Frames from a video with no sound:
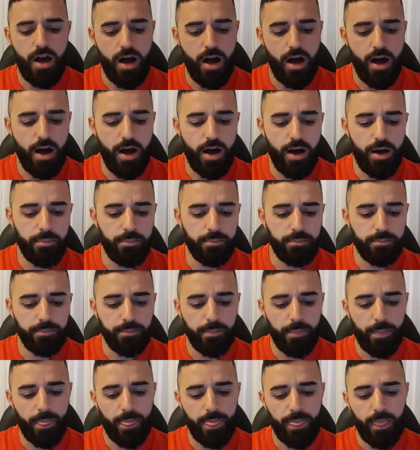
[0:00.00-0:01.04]

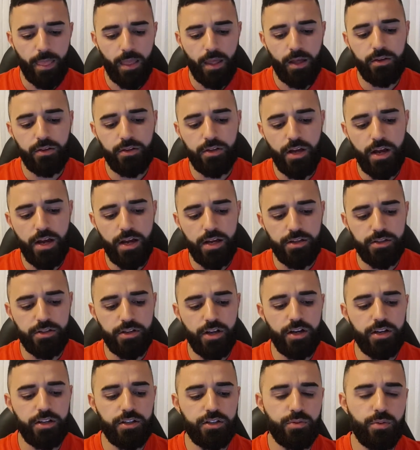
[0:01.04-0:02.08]
Yeah, he's
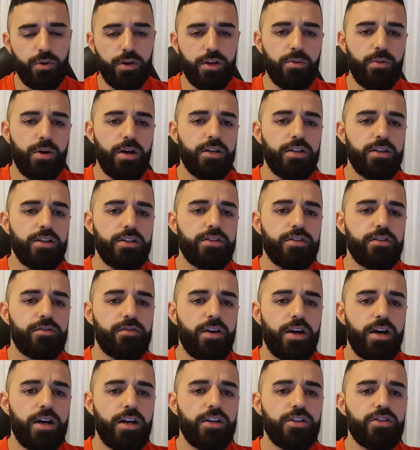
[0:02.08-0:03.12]
only 21 years
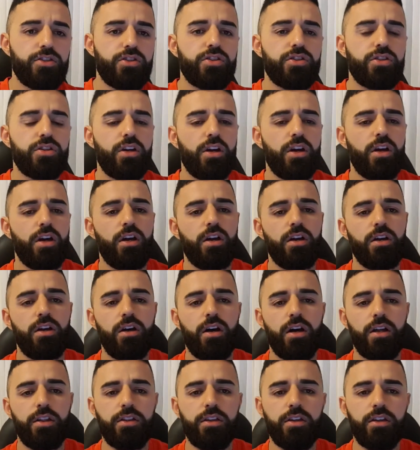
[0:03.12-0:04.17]
of age.
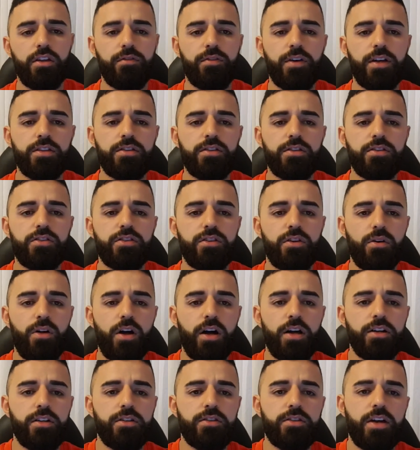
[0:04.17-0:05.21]
I think Juventus still
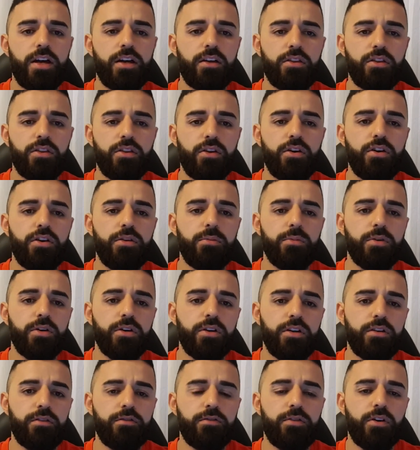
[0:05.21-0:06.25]
only take 30
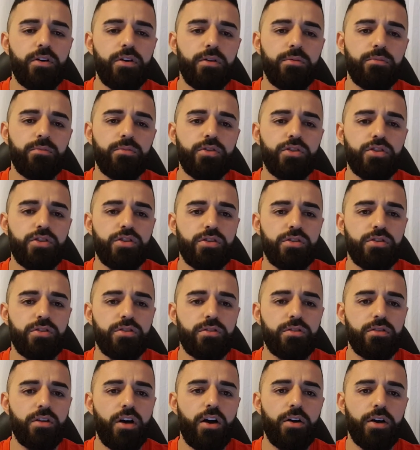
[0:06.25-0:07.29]
million for him, which
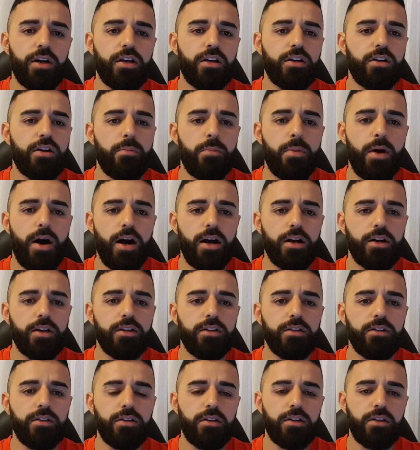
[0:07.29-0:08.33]
is, I reckon, a
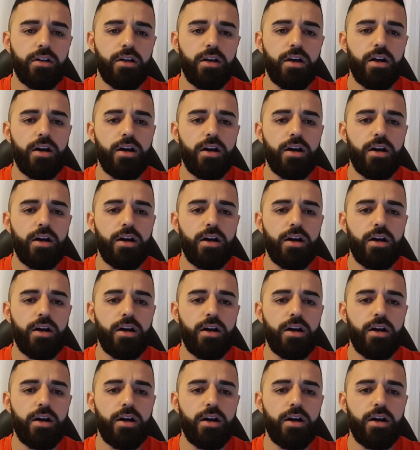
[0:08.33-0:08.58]
bargain.